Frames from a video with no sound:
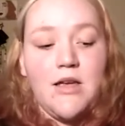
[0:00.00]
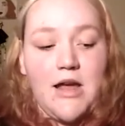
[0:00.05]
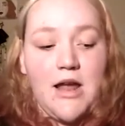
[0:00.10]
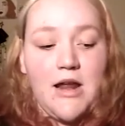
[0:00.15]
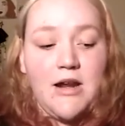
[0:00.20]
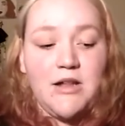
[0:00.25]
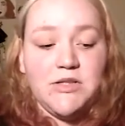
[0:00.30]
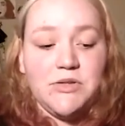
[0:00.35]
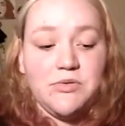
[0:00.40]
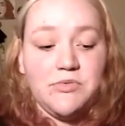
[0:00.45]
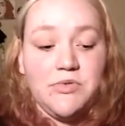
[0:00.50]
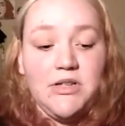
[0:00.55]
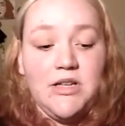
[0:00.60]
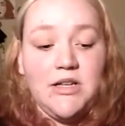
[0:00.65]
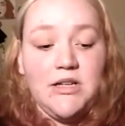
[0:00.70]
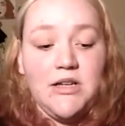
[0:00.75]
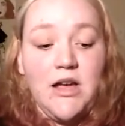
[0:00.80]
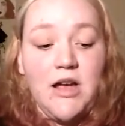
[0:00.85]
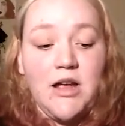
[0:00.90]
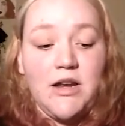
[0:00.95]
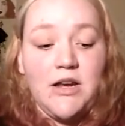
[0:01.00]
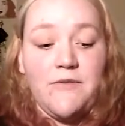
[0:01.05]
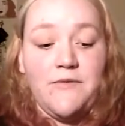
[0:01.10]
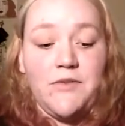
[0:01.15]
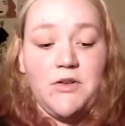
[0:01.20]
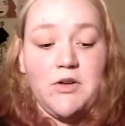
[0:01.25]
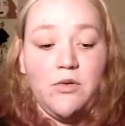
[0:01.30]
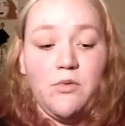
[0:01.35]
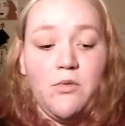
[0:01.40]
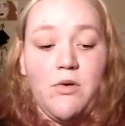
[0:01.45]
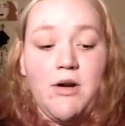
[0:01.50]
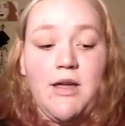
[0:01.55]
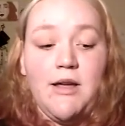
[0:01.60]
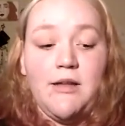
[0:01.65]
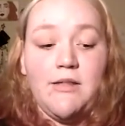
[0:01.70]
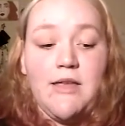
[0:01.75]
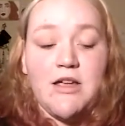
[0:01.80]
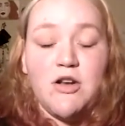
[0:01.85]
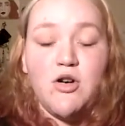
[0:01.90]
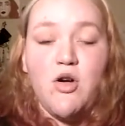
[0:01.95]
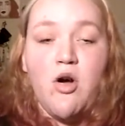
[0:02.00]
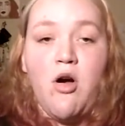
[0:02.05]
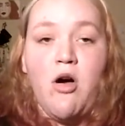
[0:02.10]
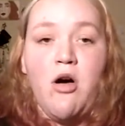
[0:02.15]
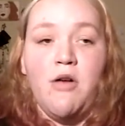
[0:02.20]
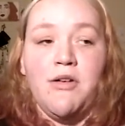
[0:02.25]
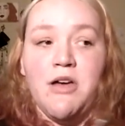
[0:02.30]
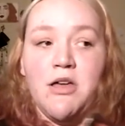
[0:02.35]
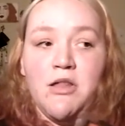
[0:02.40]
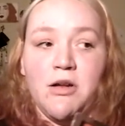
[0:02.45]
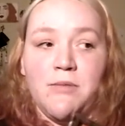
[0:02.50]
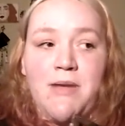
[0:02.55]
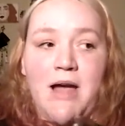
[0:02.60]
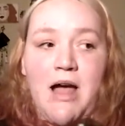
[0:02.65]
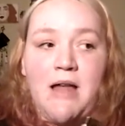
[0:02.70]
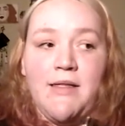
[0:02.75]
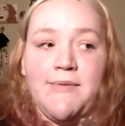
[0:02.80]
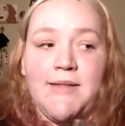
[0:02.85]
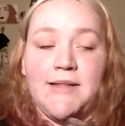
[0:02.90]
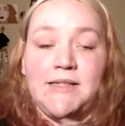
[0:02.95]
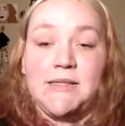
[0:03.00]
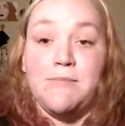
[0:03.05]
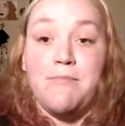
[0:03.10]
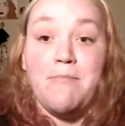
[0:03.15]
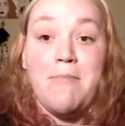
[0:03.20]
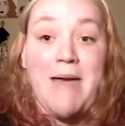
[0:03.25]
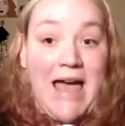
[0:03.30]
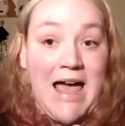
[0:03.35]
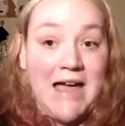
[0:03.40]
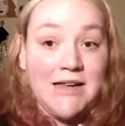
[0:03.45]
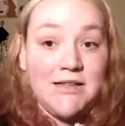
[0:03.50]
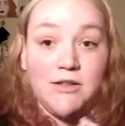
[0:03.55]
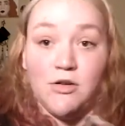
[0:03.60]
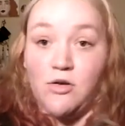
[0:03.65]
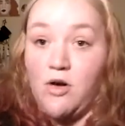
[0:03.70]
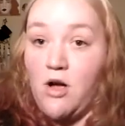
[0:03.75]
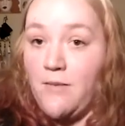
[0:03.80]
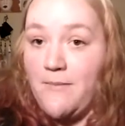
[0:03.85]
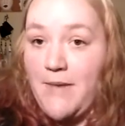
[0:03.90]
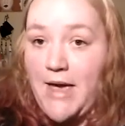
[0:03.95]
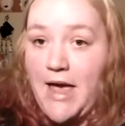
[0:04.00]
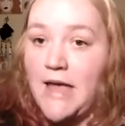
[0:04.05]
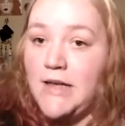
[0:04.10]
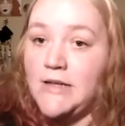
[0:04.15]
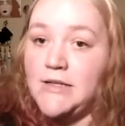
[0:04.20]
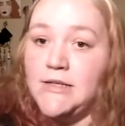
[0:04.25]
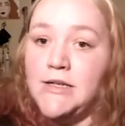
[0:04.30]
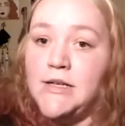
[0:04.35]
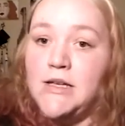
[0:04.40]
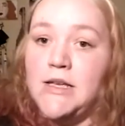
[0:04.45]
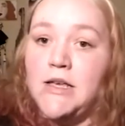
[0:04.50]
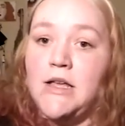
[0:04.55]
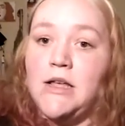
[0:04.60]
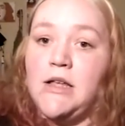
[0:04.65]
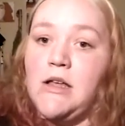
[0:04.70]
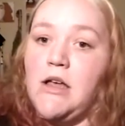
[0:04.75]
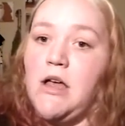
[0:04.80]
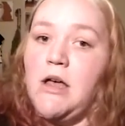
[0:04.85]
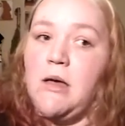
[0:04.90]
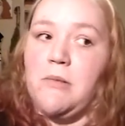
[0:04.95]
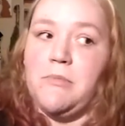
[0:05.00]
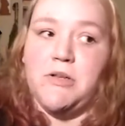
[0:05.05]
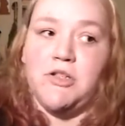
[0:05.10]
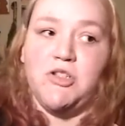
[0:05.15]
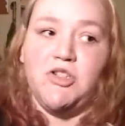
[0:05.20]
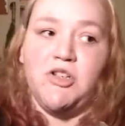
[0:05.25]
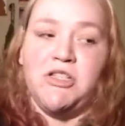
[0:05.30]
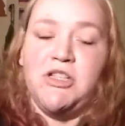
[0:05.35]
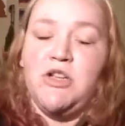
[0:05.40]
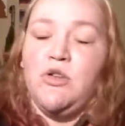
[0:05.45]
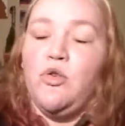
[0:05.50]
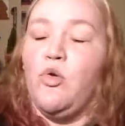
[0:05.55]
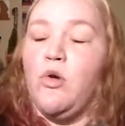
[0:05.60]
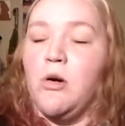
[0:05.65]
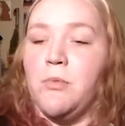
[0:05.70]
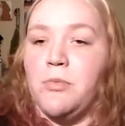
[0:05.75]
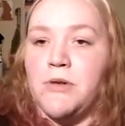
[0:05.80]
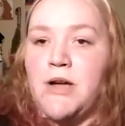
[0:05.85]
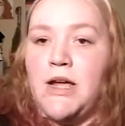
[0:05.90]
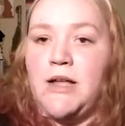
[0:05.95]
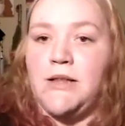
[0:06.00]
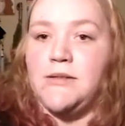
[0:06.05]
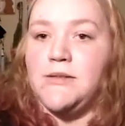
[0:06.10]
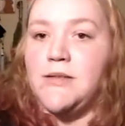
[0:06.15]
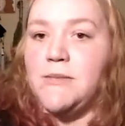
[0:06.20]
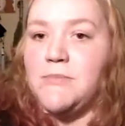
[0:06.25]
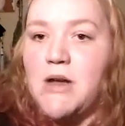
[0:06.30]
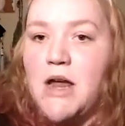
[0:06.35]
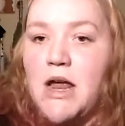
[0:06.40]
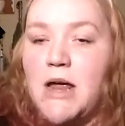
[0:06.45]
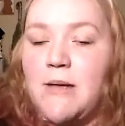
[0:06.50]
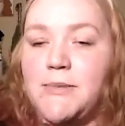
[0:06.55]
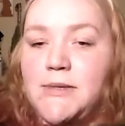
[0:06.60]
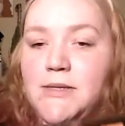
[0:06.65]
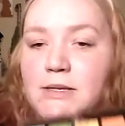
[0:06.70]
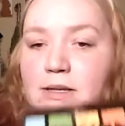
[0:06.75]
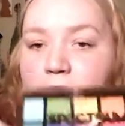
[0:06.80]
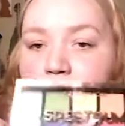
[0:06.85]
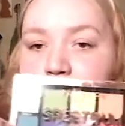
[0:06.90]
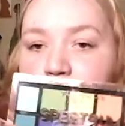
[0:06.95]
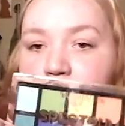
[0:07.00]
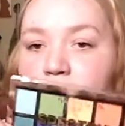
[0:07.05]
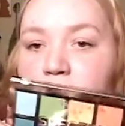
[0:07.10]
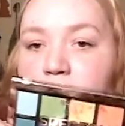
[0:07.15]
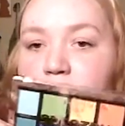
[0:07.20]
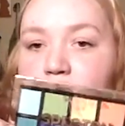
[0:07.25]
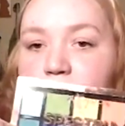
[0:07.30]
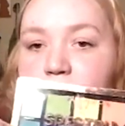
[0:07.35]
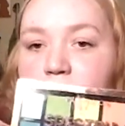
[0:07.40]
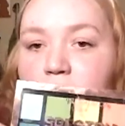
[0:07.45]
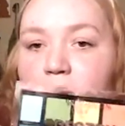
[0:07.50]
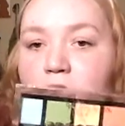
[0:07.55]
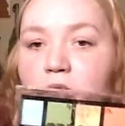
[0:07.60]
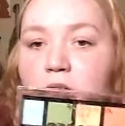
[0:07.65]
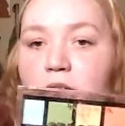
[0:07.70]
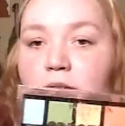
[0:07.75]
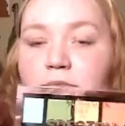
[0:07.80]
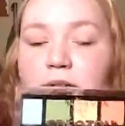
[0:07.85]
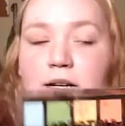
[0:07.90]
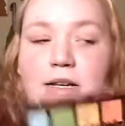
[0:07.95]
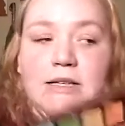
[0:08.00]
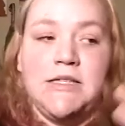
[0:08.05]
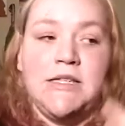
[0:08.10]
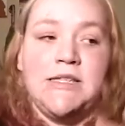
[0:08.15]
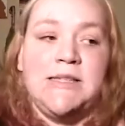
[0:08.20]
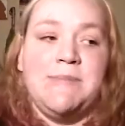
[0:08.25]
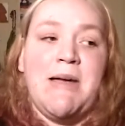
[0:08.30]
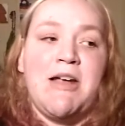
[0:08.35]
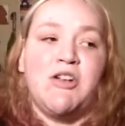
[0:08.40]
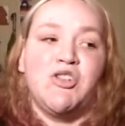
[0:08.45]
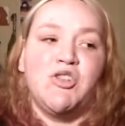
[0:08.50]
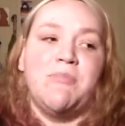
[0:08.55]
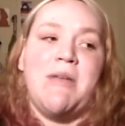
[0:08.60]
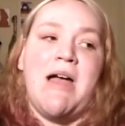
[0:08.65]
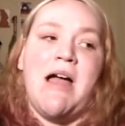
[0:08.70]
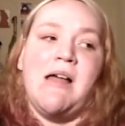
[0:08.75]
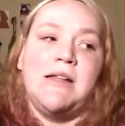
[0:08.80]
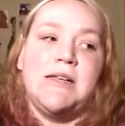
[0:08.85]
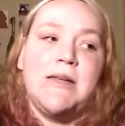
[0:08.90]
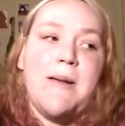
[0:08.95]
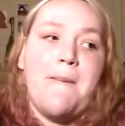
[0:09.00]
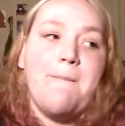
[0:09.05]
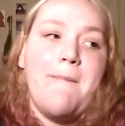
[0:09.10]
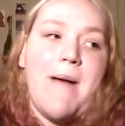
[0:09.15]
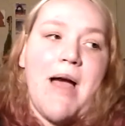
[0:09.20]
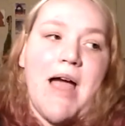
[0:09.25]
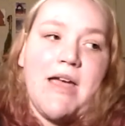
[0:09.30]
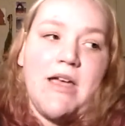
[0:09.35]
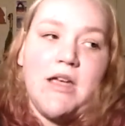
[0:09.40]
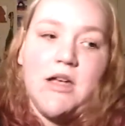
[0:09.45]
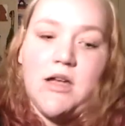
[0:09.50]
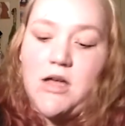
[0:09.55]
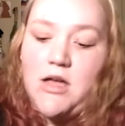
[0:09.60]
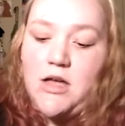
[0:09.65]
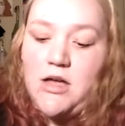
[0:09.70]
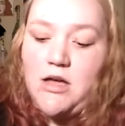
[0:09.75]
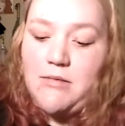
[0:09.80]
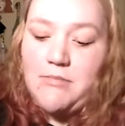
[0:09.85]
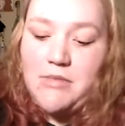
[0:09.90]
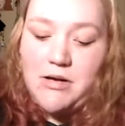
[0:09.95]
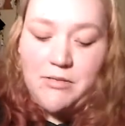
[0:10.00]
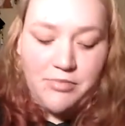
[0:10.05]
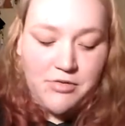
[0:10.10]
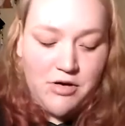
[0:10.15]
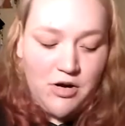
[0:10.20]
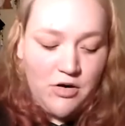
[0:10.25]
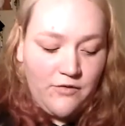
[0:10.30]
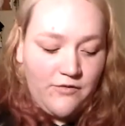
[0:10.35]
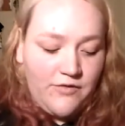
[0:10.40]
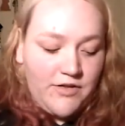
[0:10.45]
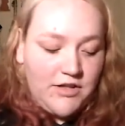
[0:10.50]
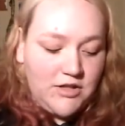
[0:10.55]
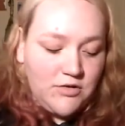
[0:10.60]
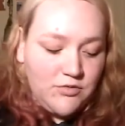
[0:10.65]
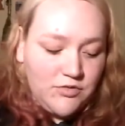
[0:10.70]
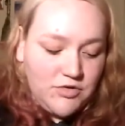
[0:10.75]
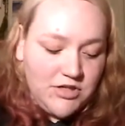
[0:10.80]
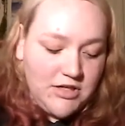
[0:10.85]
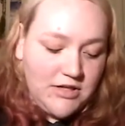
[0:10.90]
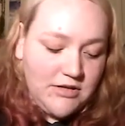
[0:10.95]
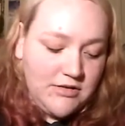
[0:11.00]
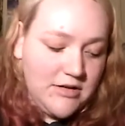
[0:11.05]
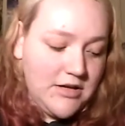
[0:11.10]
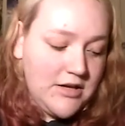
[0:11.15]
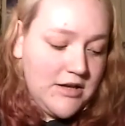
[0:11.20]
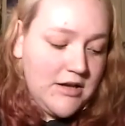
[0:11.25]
And it's really good if you're wanting like an all color palette that's matte. They're all matte. Just incorporate sometimes. Then this is really good. And it's the Spectrum palette by Profusion.